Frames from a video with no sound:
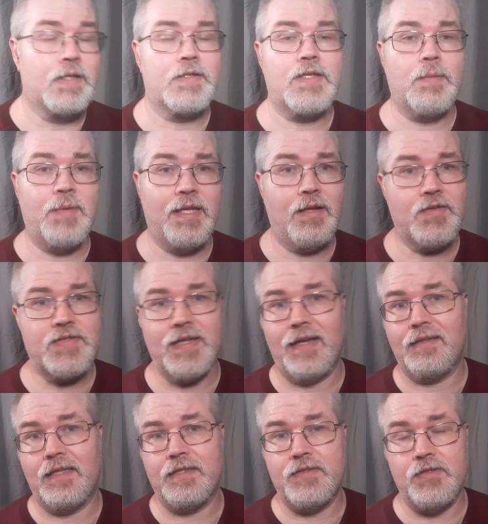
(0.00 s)
Something else that I
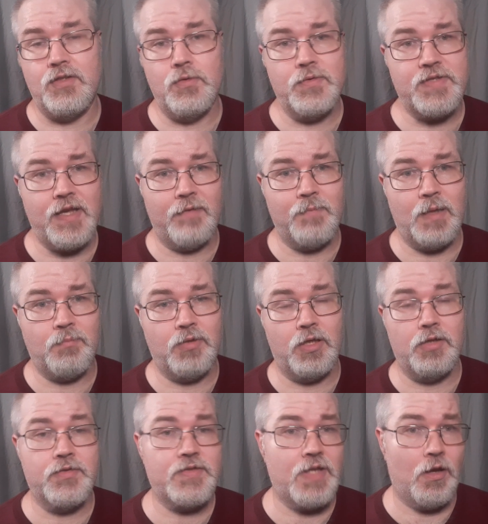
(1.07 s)
like to do is have my
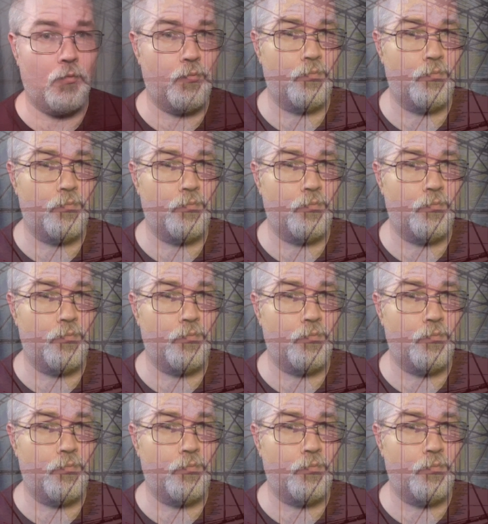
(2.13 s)
players help